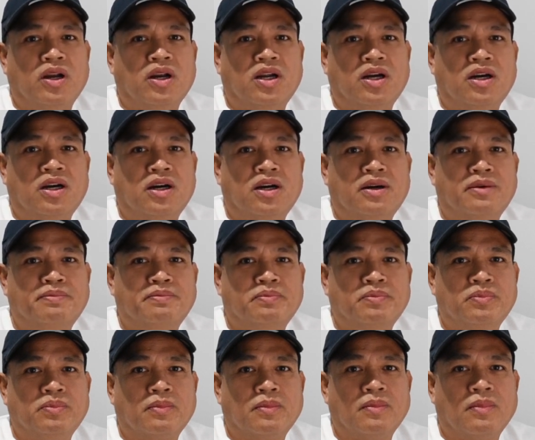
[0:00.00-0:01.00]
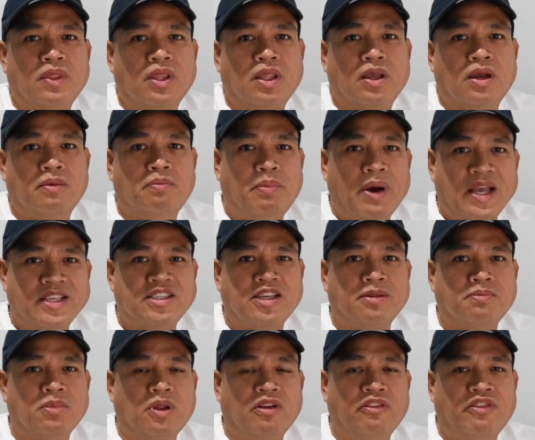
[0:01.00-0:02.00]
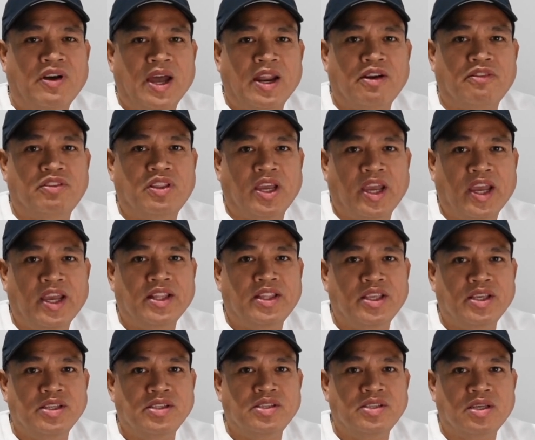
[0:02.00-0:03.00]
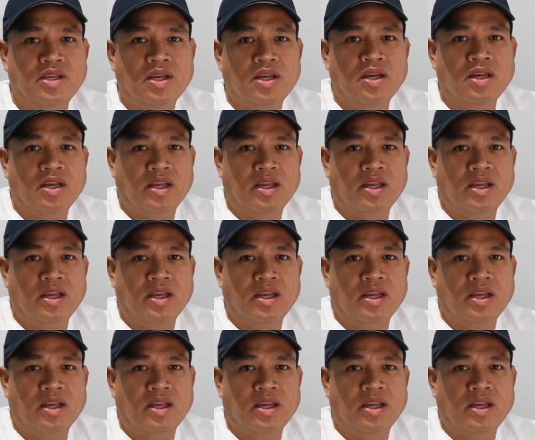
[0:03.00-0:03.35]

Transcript: a basketball fan of the 80s